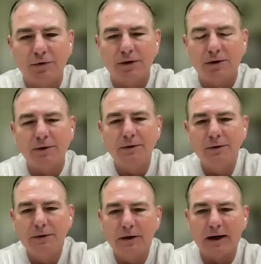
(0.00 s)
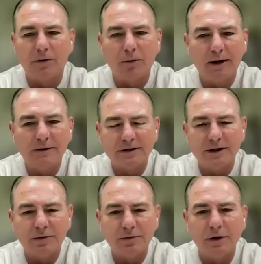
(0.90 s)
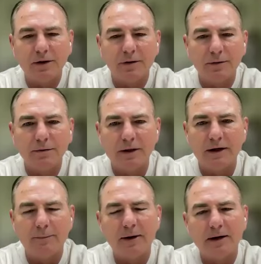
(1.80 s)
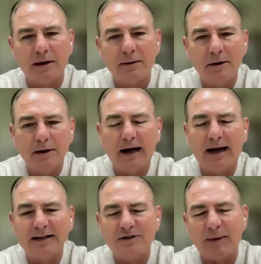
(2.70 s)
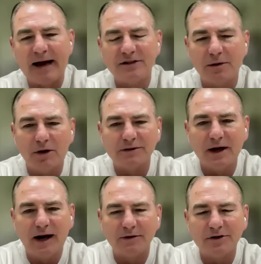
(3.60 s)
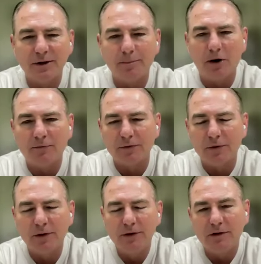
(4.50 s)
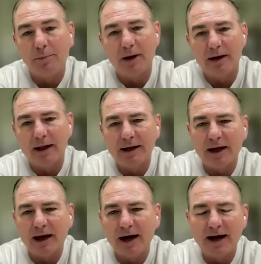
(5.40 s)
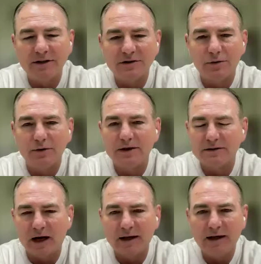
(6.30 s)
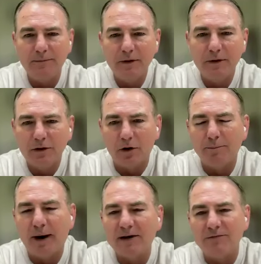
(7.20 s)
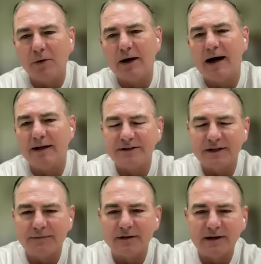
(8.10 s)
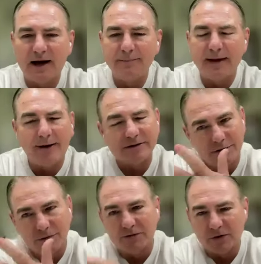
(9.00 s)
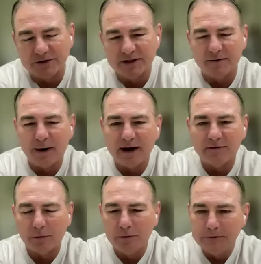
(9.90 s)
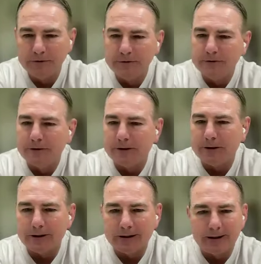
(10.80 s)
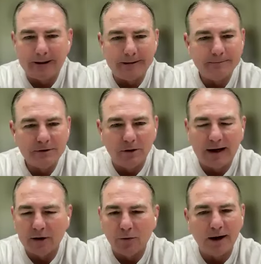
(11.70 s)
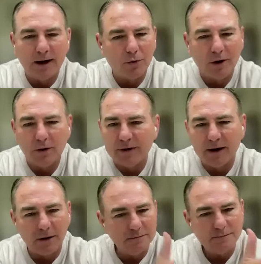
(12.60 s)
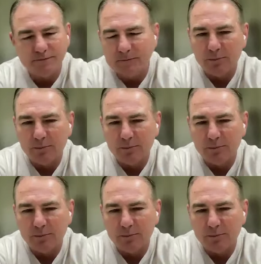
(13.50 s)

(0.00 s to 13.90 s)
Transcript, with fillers: High school year, had a great senior year. Ended up getting a college basketball scholarship offer to play at an NAIA school in Kentucky called Pikeville College at the time. Now it's the University of Pikeville, and mm-hmm. uh, you know had a great career there.